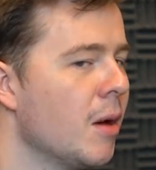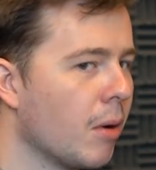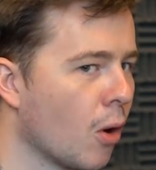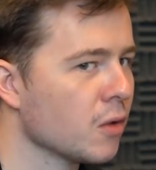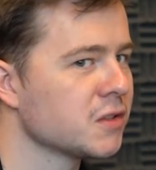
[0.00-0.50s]
But
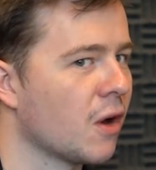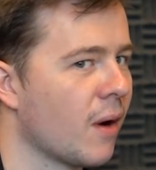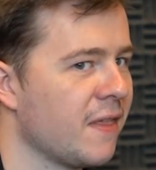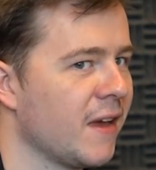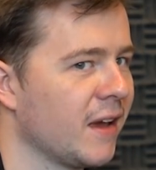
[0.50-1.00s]
also I
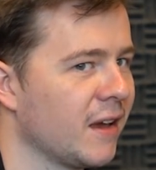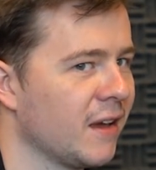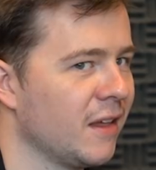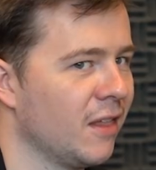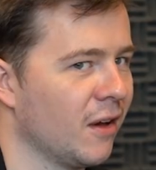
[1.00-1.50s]
think
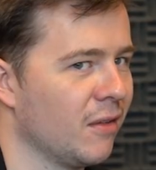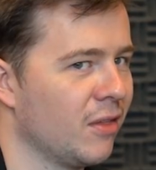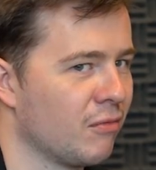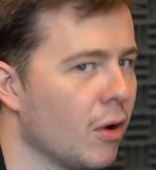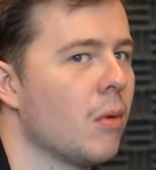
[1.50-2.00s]
the
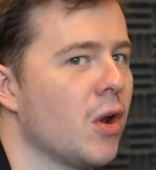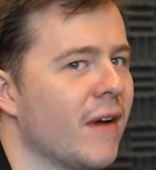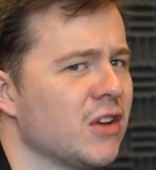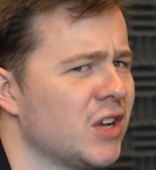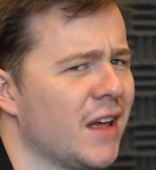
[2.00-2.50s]
real
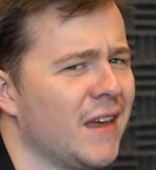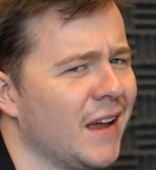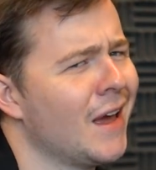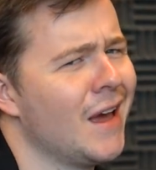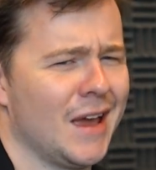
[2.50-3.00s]
motivation, I think
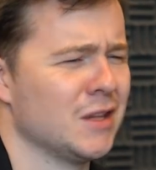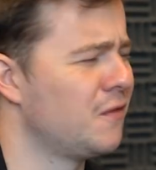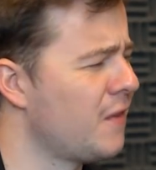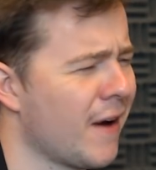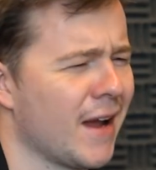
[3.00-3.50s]
it's
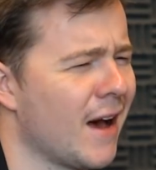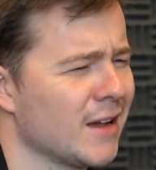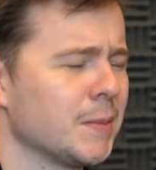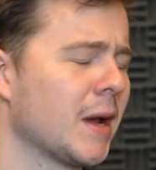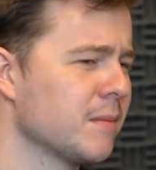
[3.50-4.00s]
very hard
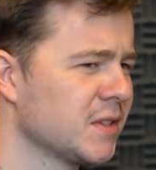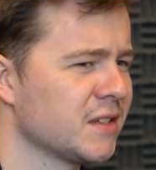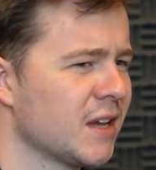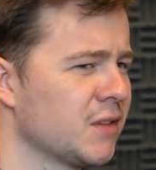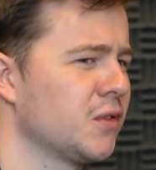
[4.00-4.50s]
to become
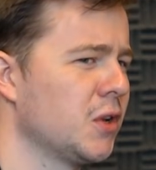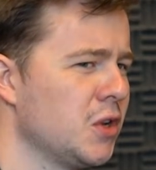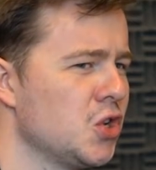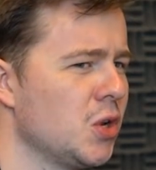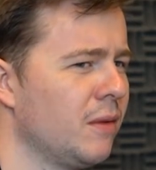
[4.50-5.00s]
successful on
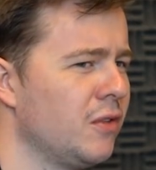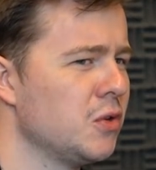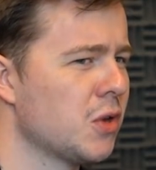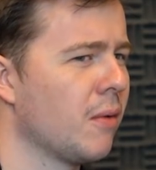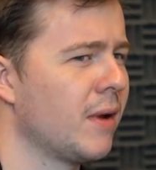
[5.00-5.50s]
YouTube if you
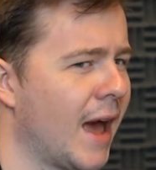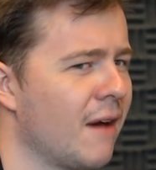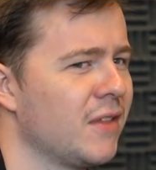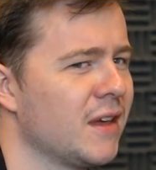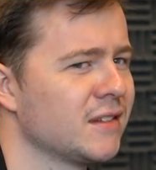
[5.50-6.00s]
don't
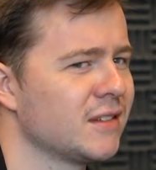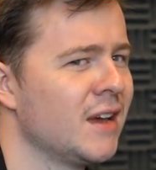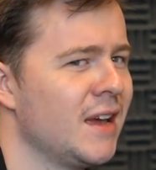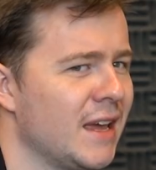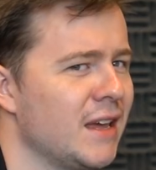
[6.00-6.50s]
have this,
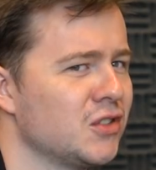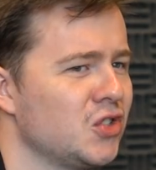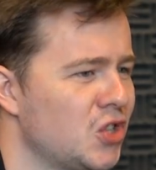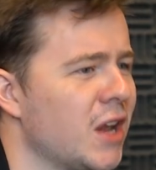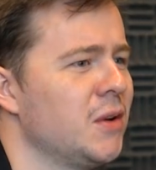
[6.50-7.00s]
is
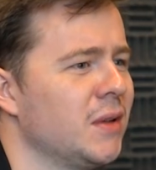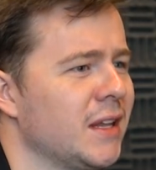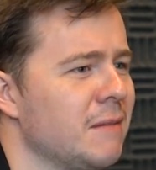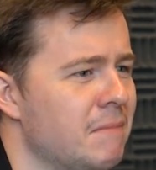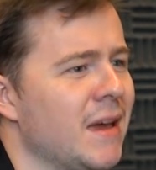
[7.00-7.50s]

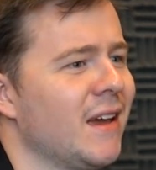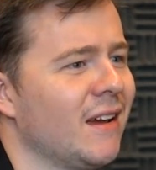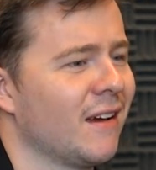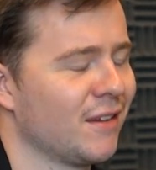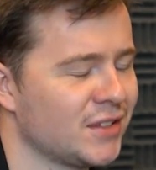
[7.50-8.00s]
genuinely
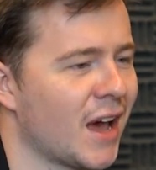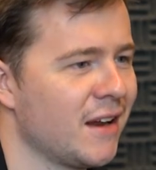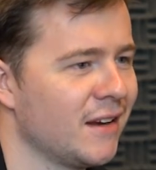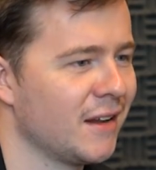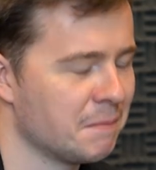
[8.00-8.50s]
being
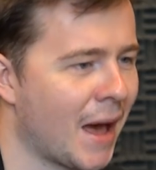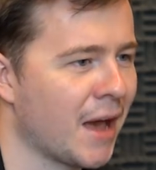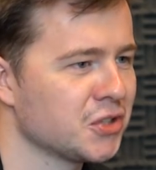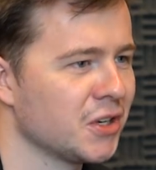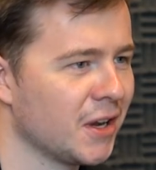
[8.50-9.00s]
excited and
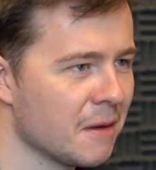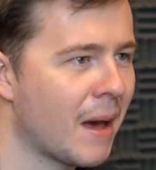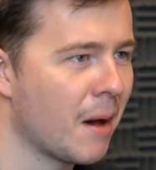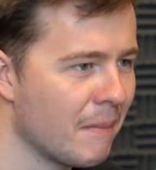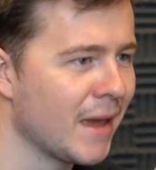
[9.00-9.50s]
passionate
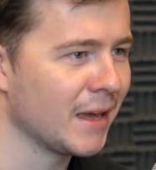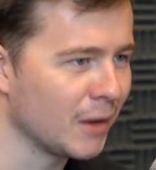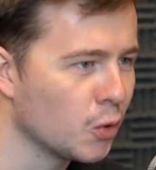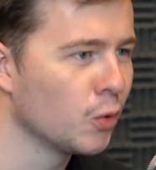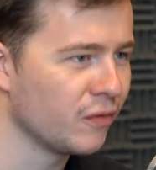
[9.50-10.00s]
about making
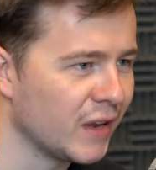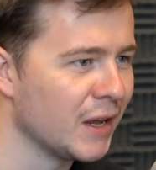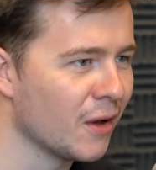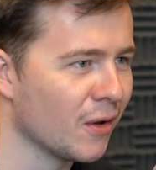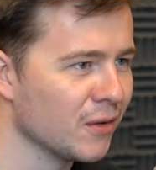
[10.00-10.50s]
cool
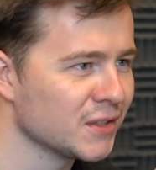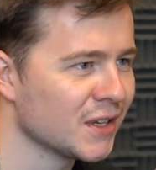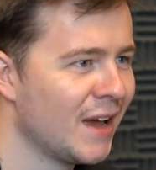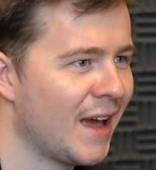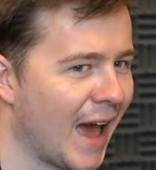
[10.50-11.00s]
videos
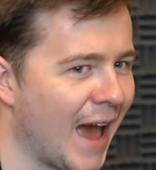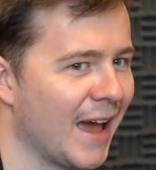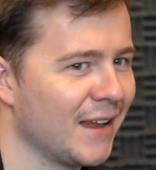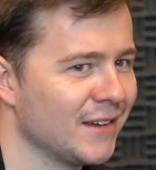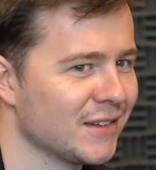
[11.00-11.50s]

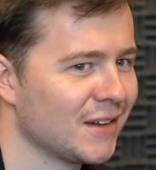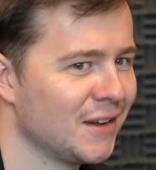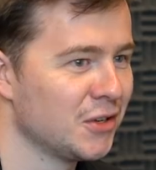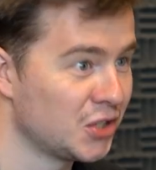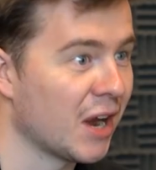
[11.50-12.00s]
and
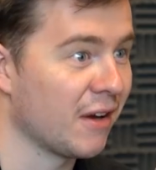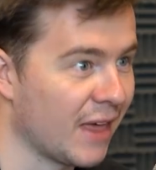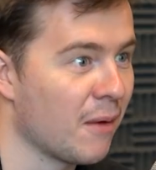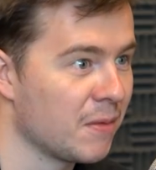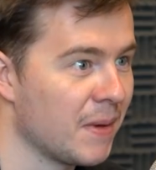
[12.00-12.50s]
sharing
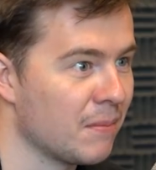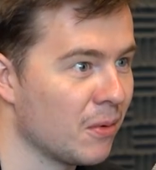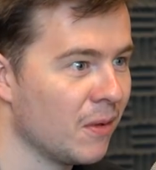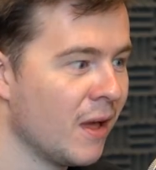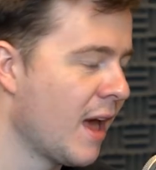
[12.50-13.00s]
that with
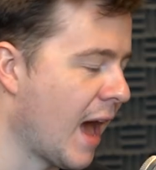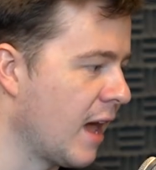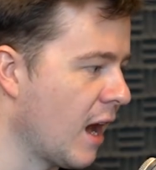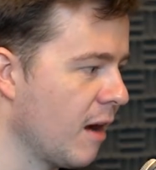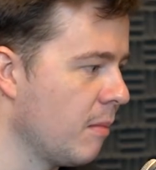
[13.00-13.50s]
people. And
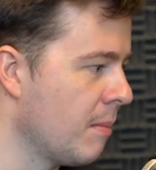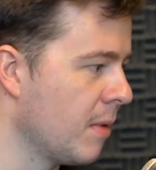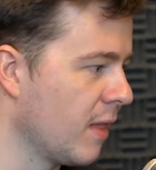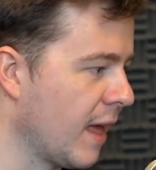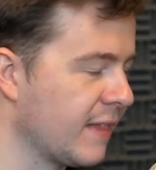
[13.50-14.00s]
I
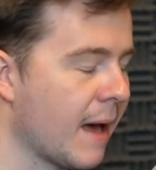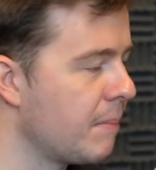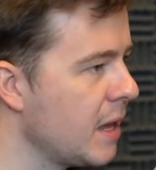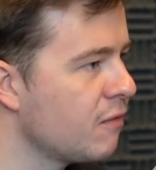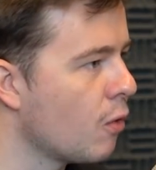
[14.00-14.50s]
remember like that
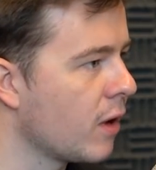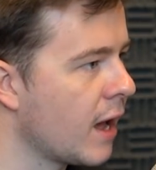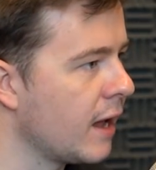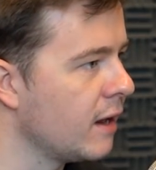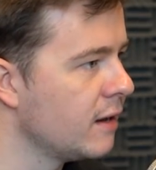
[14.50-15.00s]
peak
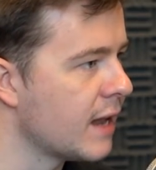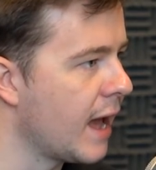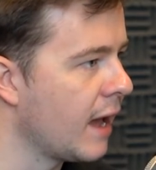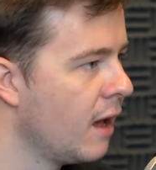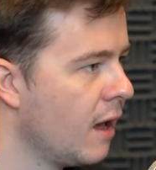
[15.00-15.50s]
Fortnite
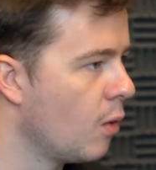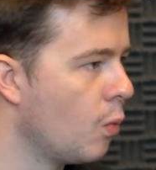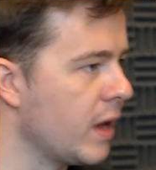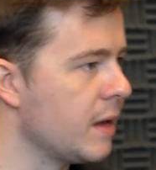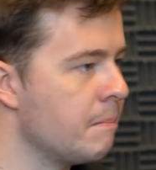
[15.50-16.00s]
day,
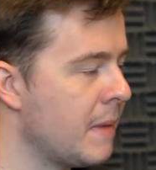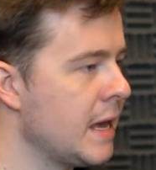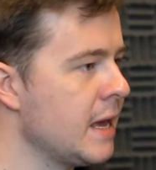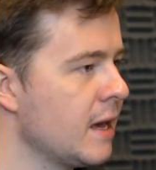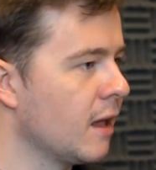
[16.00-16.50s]

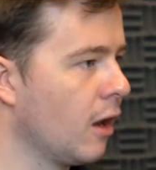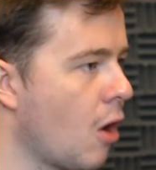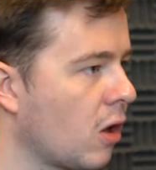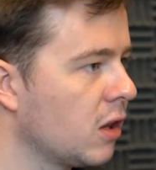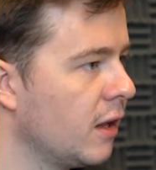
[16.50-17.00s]
me,
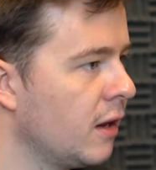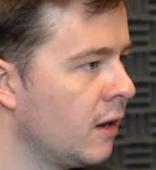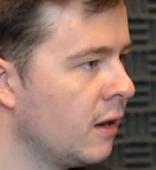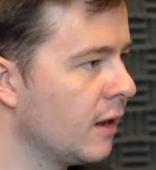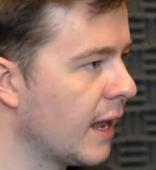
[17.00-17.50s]

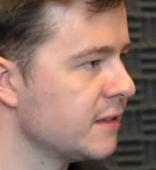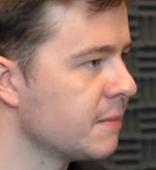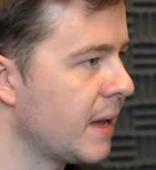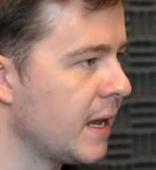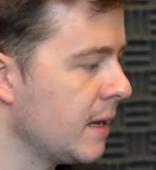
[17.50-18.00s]
Lachlan,
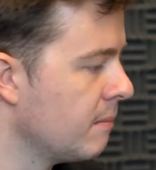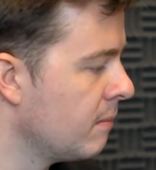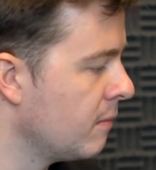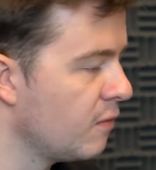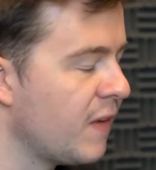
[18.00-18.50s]

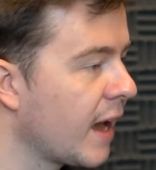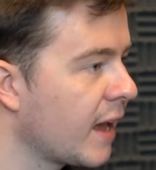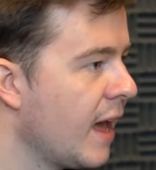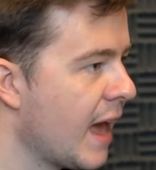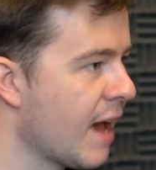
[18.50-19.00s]
Laserbeam, Vic,
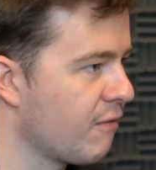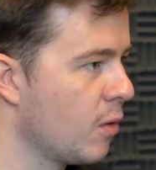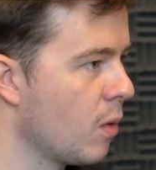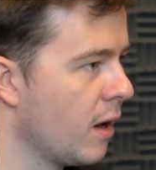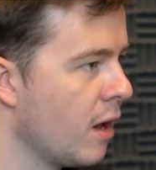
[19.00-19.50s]

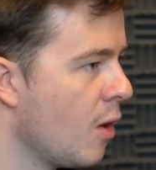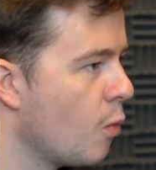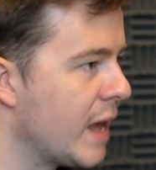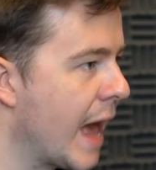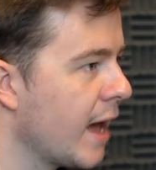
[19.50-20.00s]
everyone,
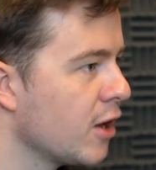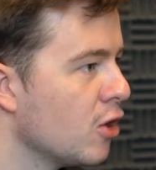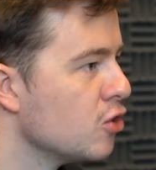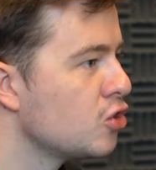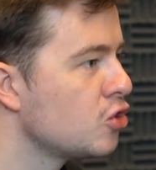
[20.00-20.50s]
we had
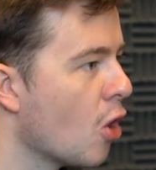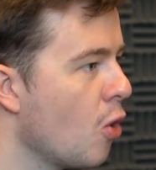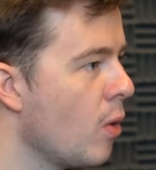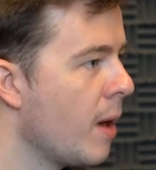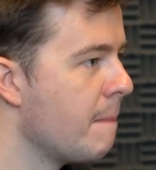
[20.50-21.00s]

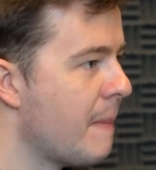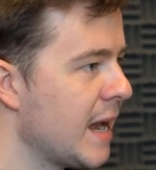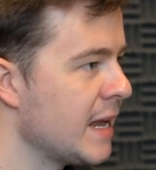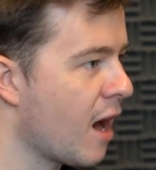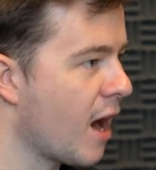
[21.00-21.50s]
so
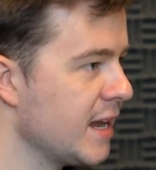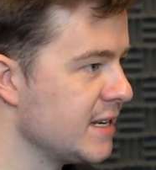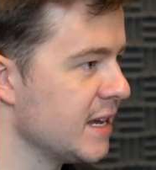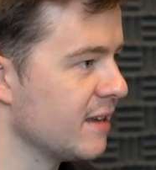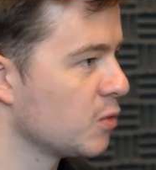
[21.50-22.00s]
many
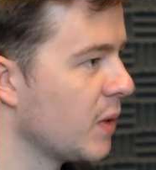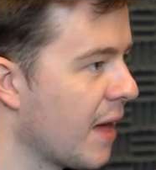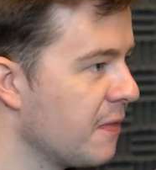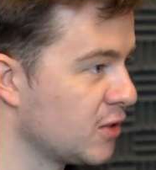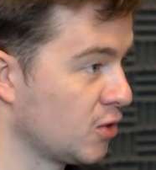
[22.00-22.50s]
ideas. We
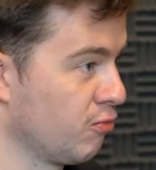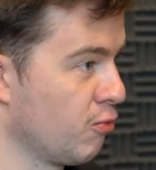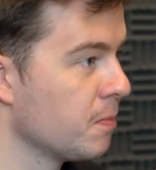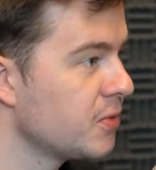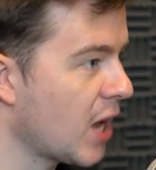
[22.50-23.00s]
had this
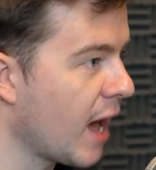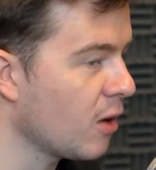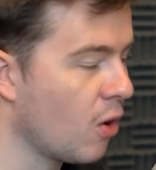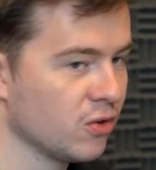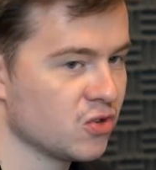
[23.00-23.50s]
group chat
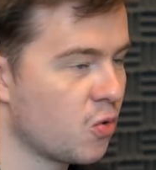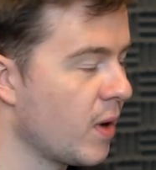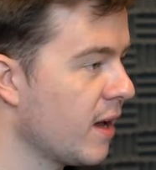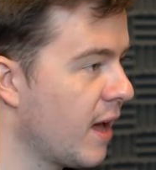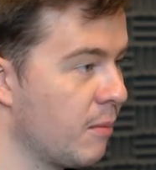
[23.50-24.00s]
on
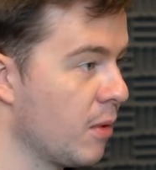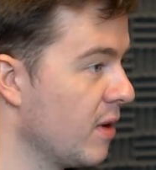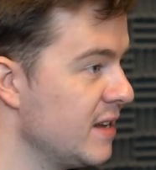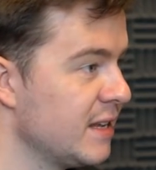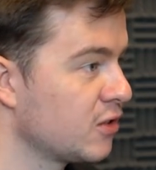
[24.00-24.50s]
Twitter and we were
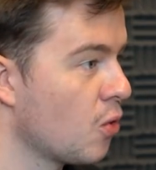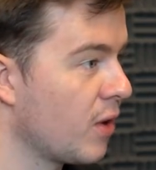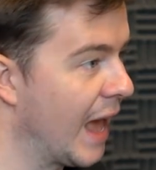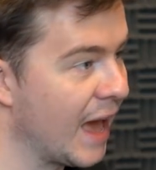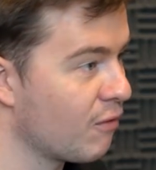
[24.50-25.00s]
in Discord
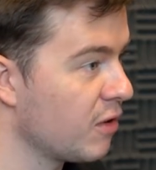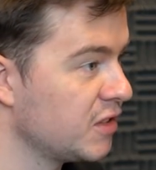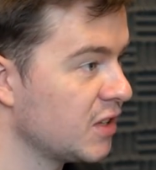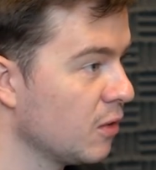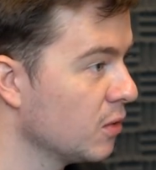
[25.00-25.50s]
every
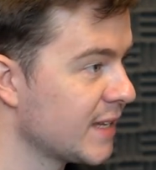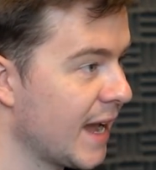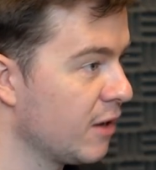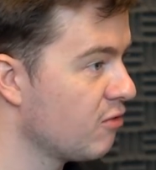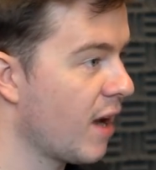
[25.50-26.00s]
single day
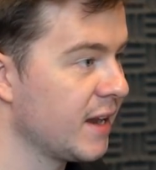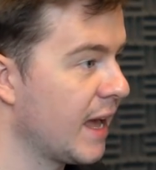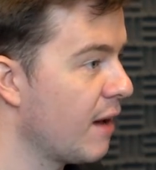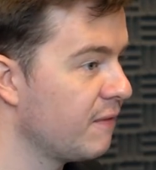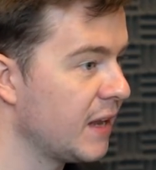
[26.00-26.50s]
grinding
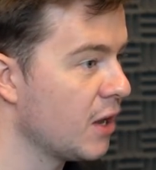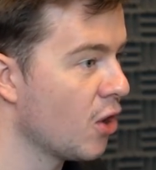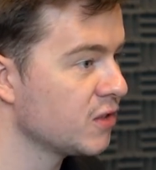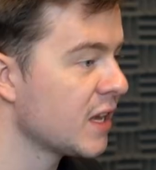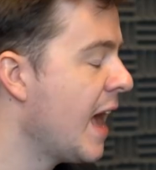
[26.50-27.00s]
out videos.